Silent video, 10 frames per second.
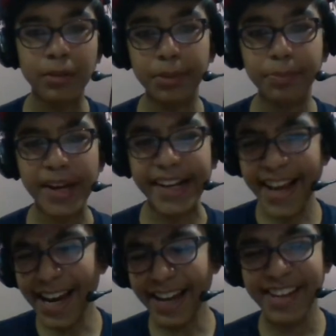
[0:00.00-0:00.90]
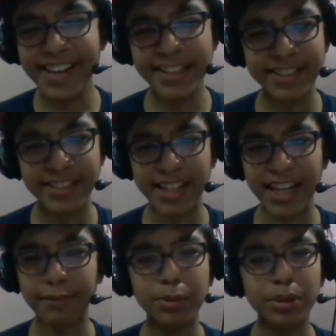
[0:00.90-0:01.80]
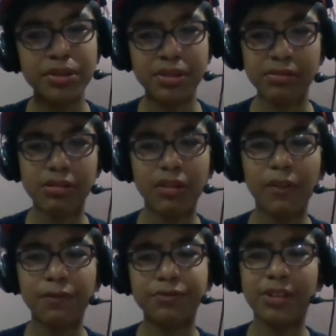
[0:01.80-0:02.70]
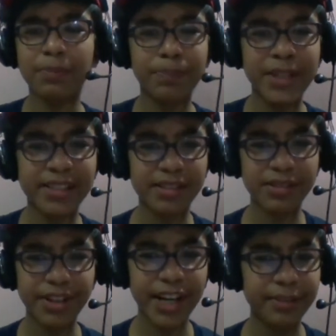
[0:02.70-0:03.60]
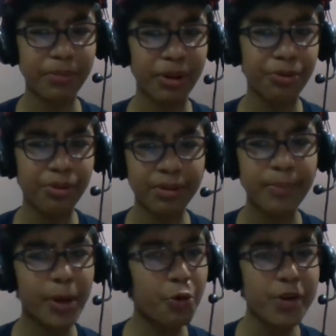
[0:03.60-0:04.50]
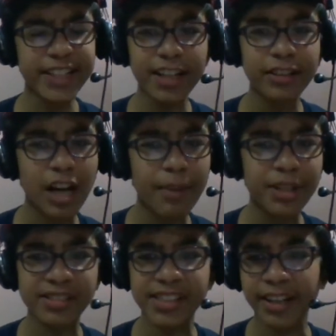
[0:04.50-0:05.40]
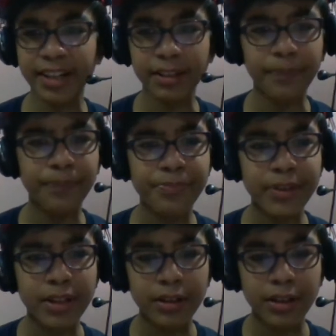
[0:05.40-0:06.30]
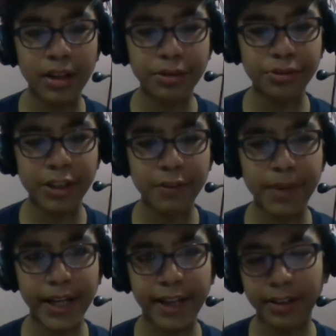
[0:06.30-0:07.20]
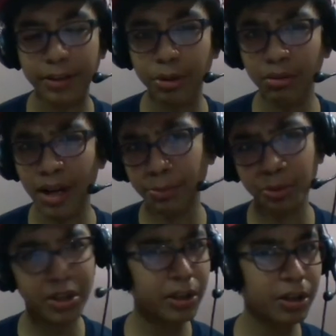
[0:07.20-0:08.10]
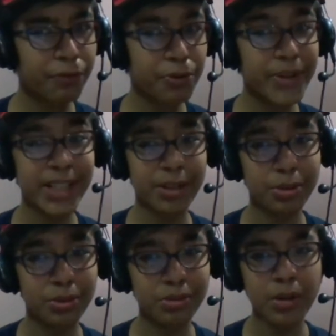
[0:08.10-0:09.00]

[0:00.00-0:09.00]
But my king I think is safe because of some pieces, right? My rook, my queen can come in a second to save my king. Though I'm thinking of queen d2.